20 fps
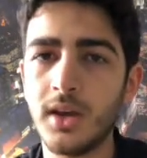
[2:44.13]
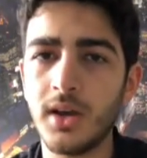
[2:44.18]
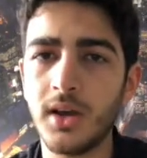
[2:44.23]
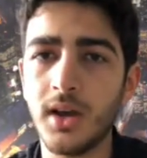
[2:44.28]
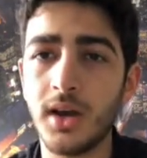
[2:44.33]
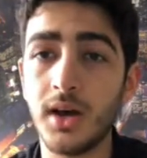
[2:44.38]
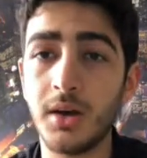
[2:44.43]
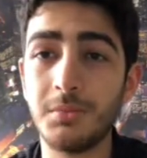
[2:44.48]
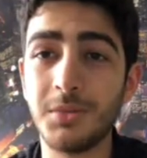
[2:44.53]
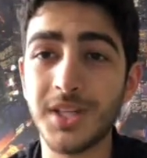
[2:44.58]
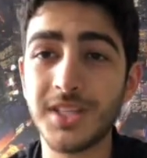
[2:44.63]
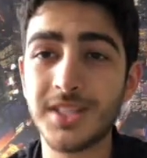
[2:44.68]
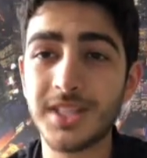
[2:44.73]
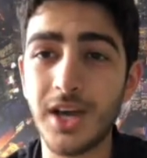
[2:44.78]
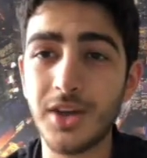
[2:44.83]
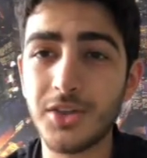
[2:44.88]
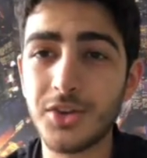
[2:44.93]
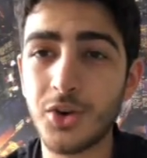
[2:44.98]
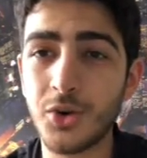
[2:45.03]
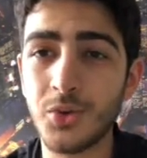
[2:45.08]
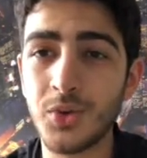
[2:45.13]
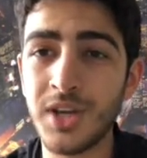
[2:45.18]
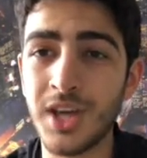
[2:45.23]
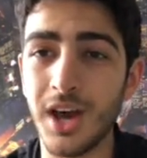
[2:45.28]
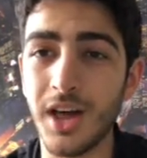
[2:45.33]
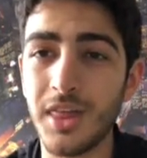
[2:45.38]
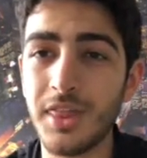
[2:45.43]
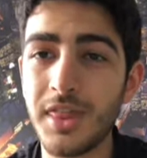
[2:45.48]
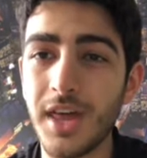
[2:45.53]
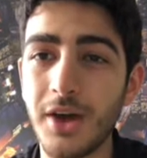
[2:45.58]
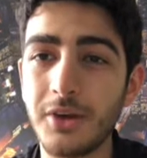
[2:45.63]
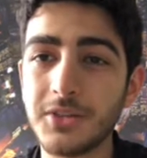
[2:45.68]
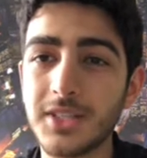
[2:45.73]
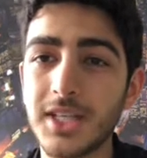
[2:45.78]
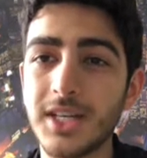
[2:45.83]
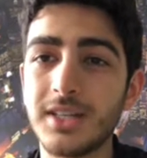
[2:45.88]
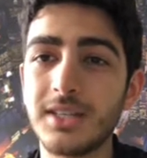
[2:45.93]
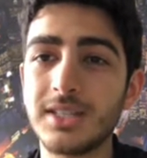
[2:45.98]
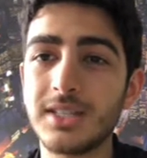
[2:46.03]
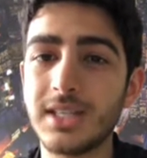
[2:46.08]
But South Korea,
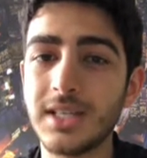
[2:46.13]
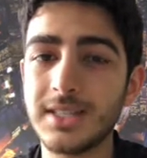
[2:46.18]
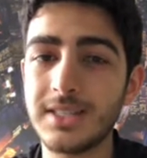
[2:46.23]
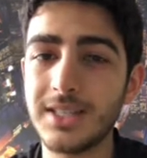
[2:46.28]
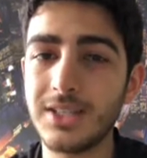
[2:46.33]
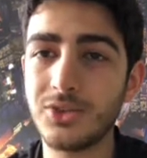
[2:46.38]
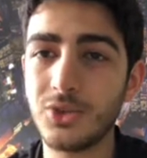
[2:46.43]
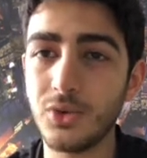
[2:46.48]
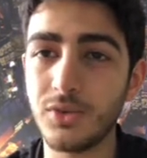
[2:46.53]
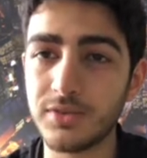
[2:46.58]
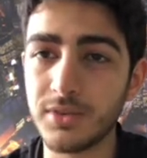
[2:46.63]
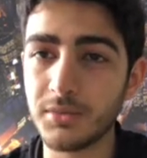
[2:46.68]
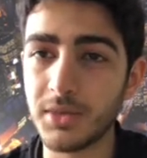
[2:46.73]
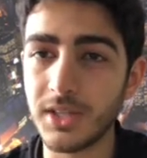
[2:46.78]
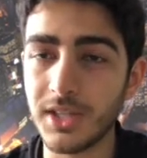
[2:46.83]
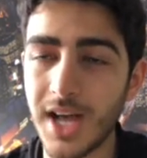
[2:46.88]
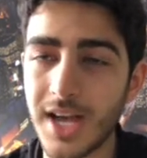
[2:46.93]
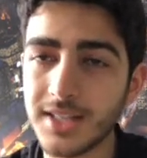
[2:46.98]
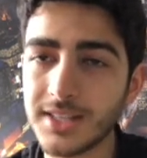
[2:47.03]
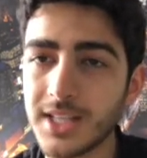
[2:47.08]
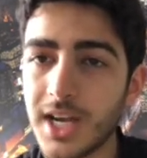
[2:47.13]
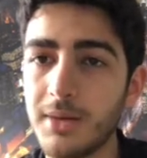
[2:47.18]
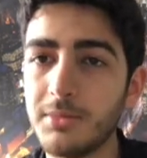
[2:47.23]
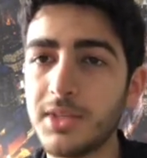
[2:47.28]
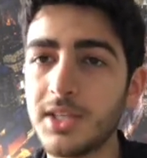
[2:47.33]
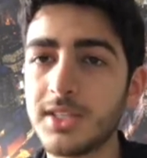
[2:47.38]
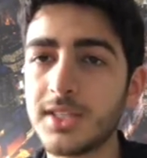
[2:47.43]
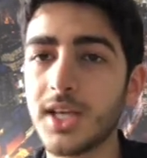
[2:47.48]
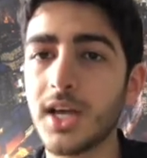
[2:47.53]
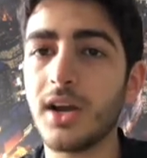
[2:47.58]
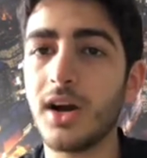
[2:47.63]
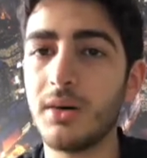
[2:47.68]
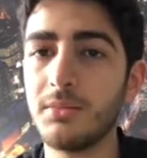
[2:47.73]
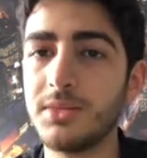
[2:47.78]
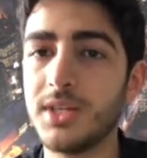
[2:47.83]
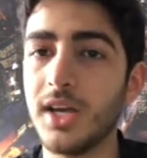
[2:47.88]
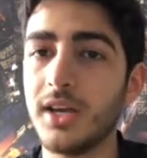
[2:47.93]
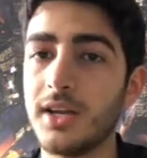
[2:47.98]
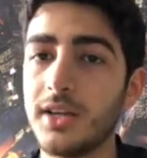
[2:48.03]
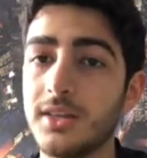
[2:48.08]
1,062 from the last time this site
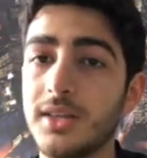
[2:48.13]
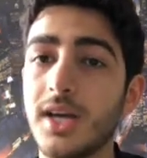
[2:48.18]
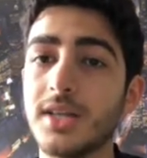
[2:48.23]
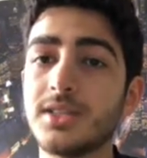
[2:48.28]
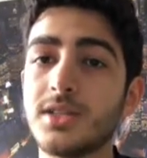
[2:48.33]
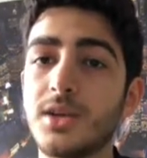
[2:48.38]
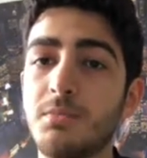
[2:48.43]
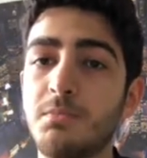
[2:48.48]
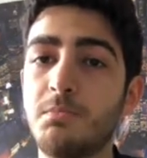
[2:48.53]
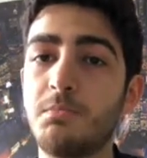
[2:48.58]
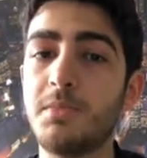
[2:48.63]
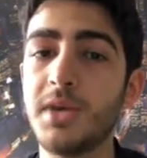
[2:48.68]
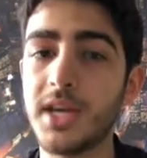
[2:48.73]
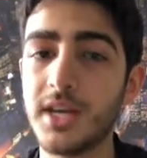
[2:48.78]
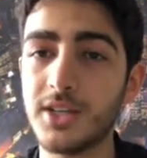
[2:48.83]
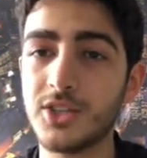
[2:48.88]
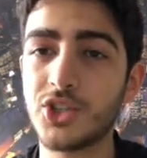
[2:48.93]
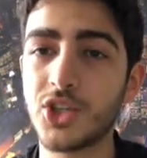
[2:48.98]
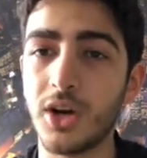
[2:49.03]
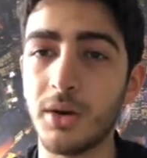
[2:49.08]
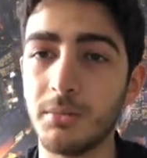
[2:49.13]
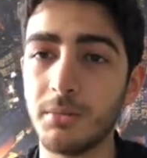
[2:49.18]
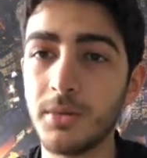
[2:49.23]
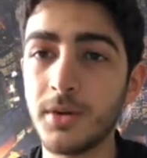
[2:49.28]
updated. That's a big jump.